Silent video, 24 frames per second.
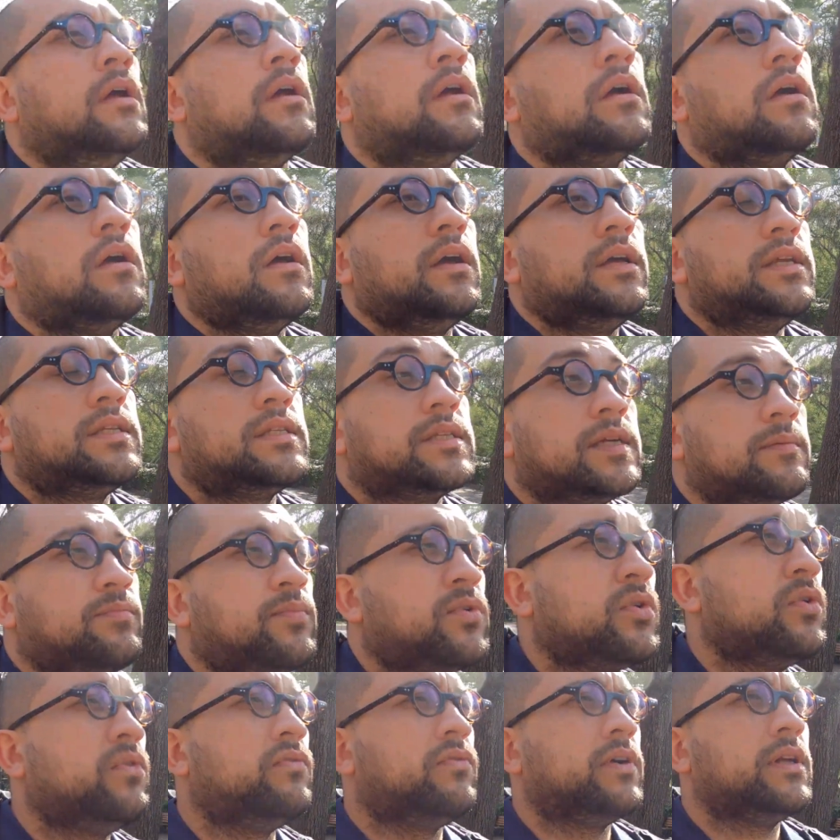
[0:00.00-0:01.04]
its
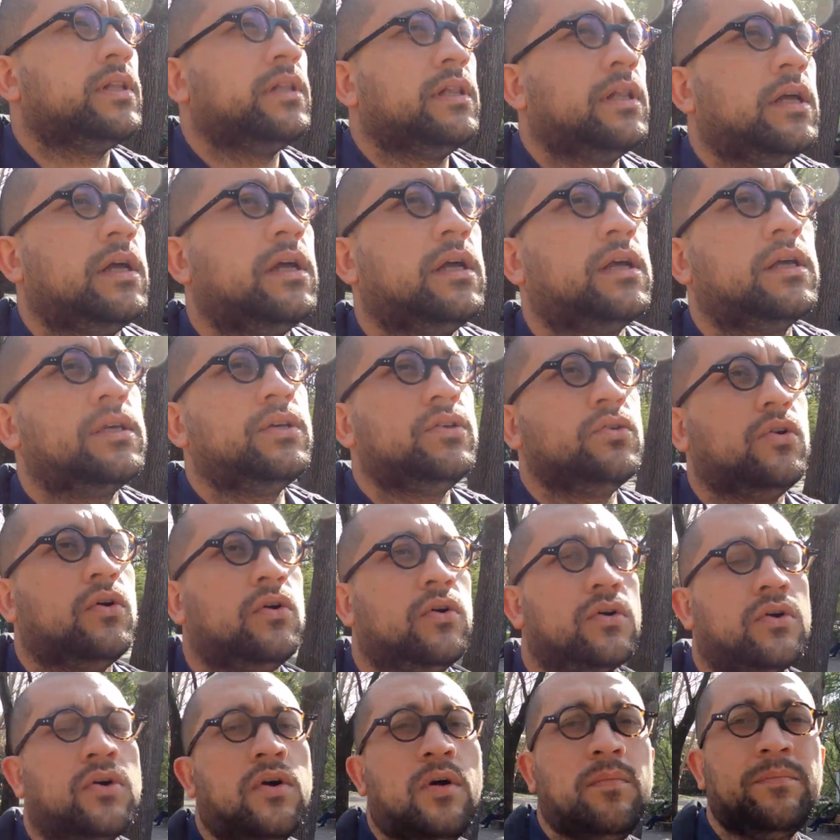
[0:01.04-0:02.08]
approval,
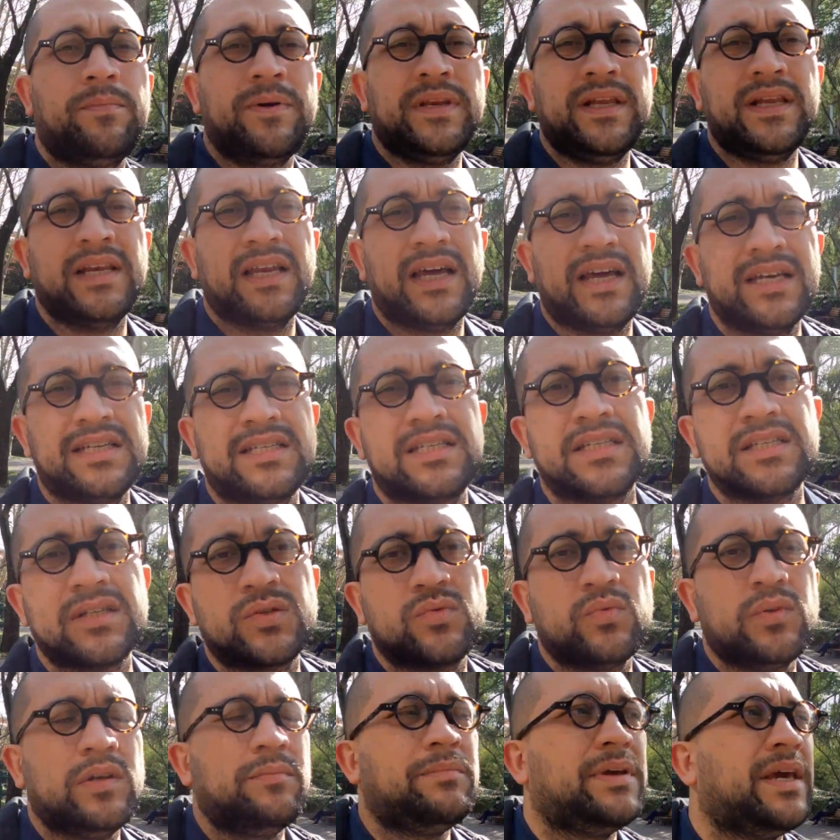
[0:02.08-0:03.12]
your company
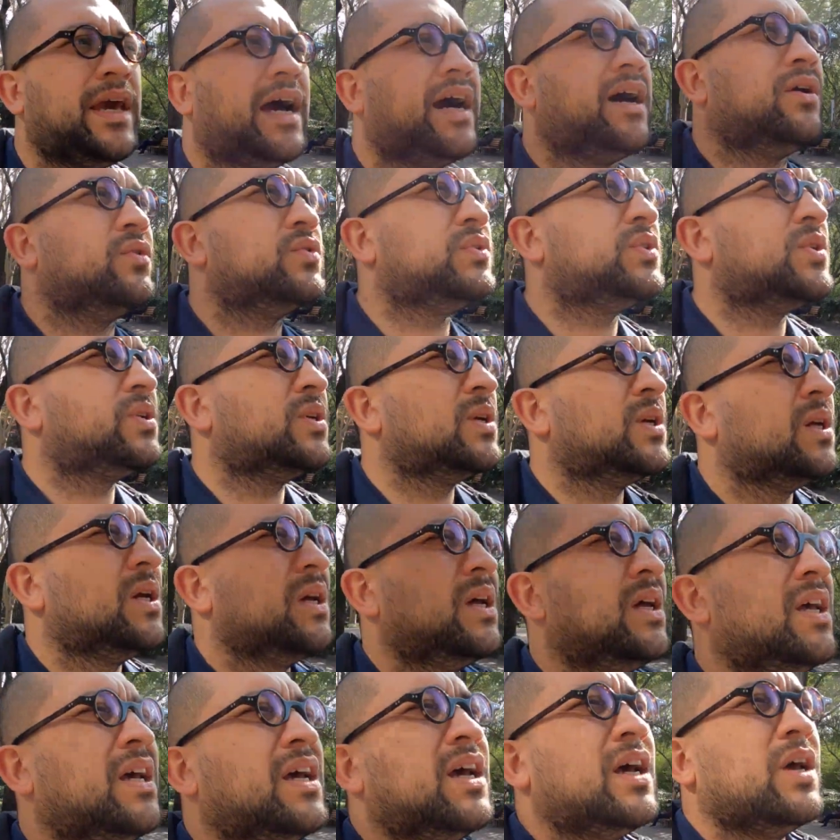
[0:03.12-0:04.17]
license will be out.
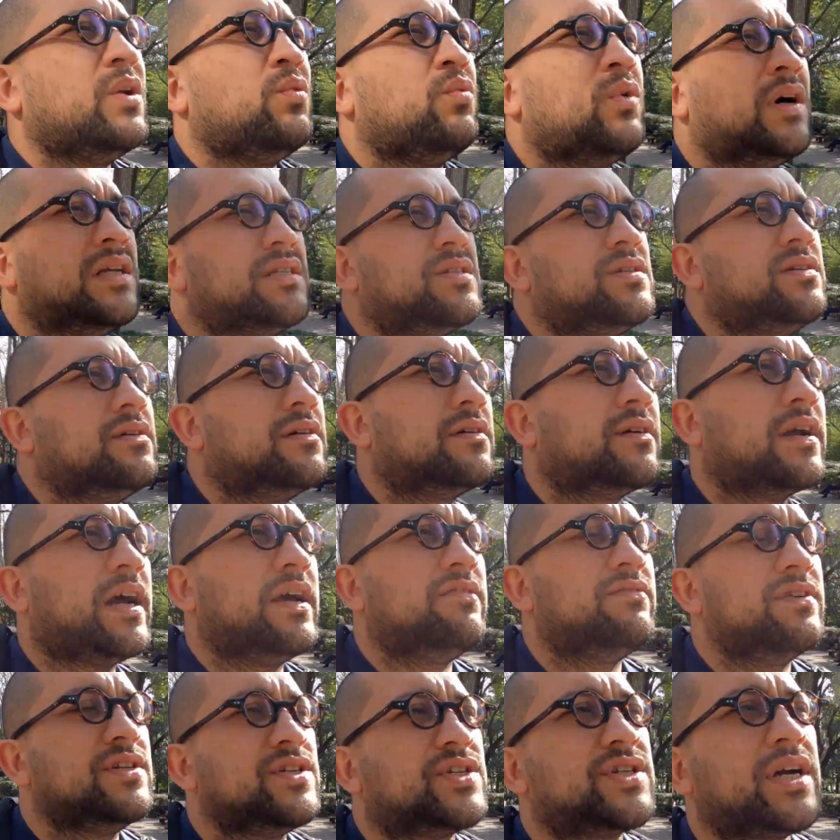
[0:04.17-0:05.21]
And once you
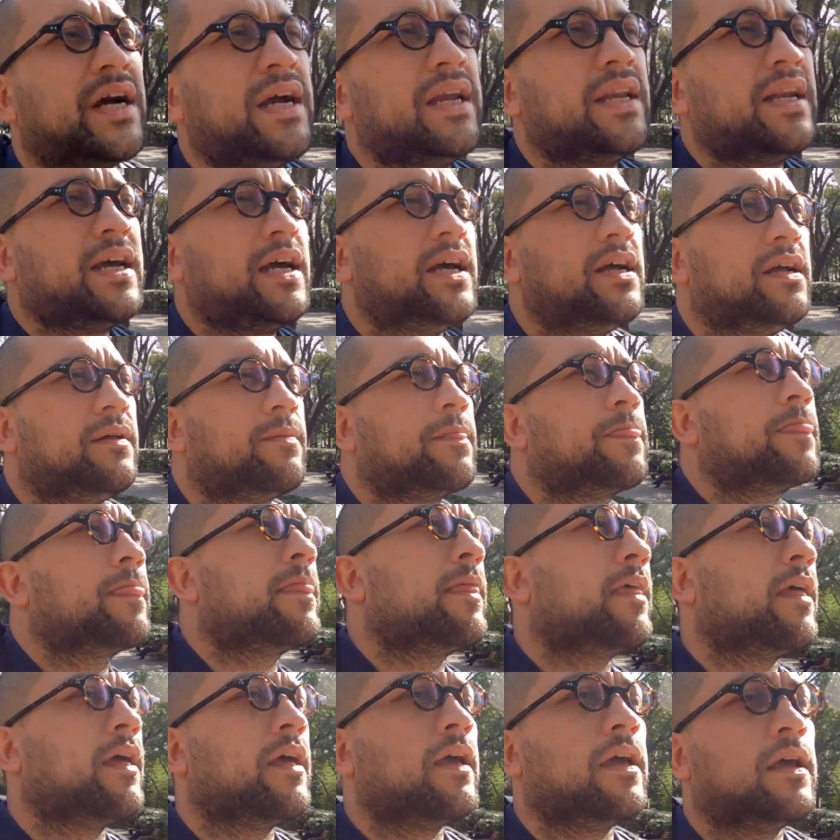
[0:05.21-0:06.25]
arrive in China,
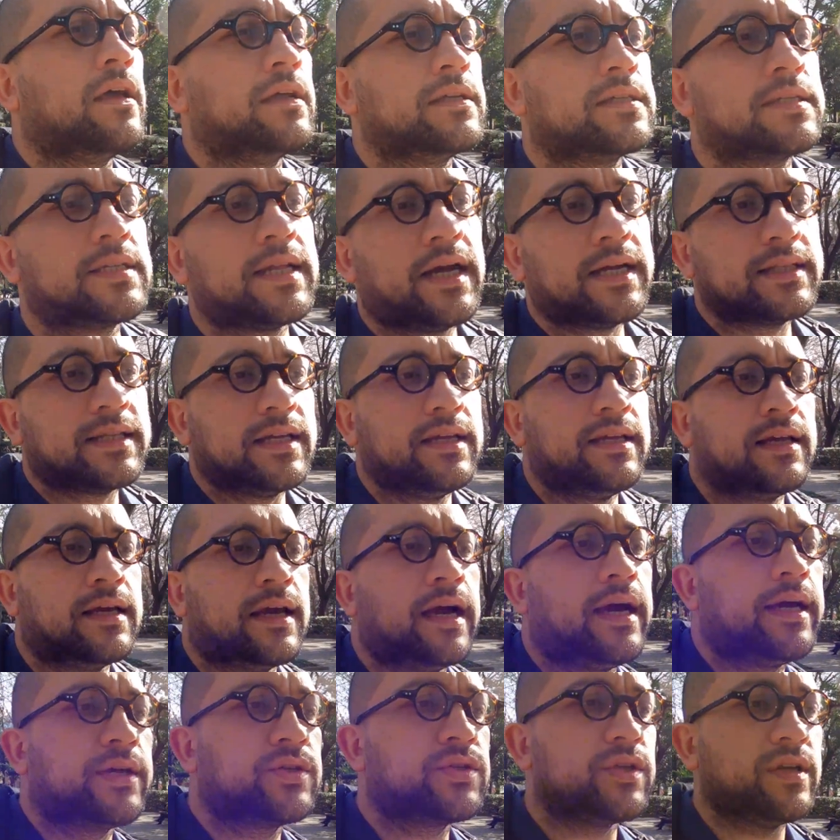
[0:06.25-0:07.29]
starting
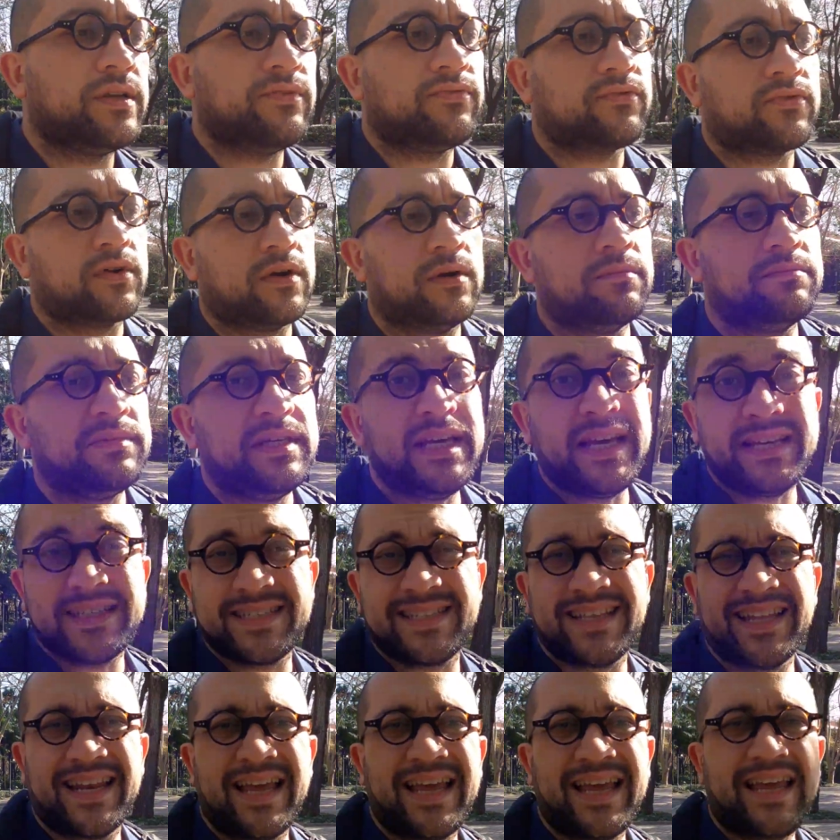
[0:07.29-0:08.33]
actually from
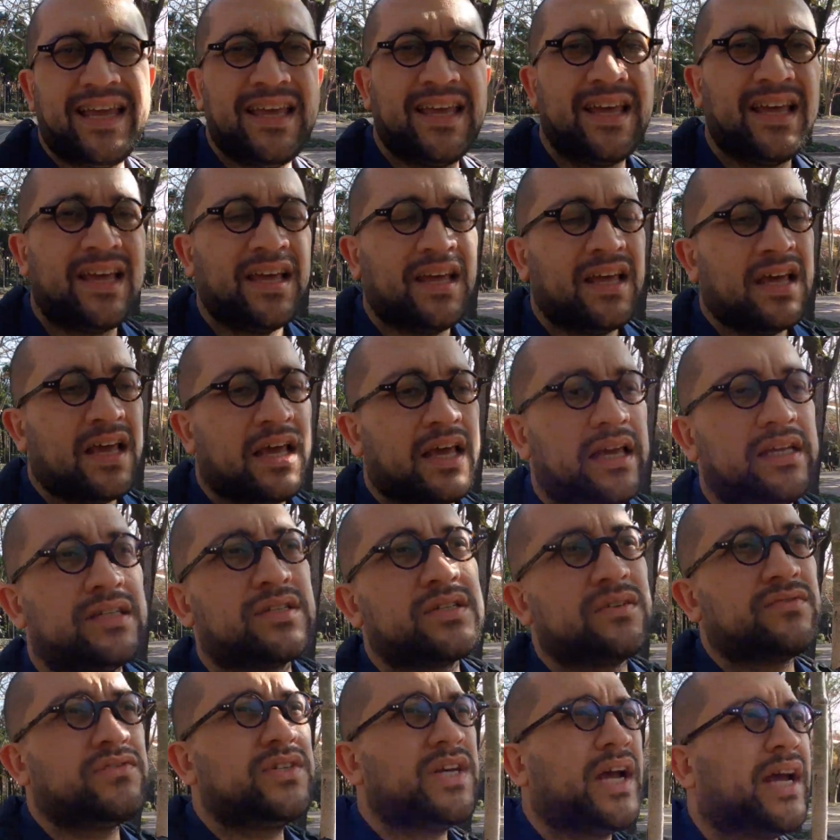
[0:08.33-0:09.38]
yesterday, 8th
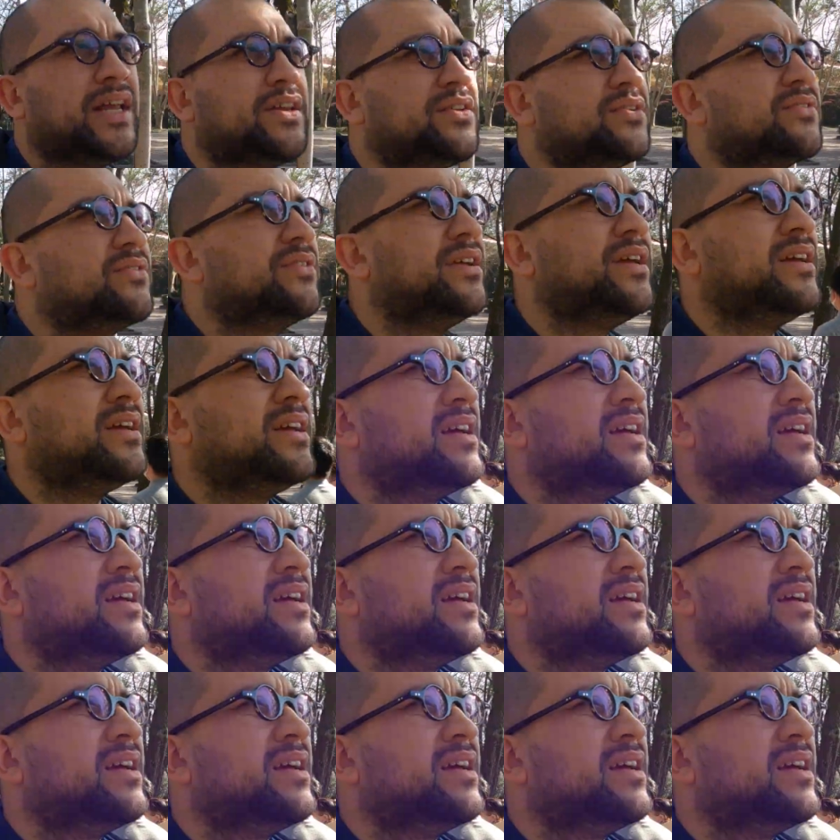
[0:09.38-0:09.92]
of January,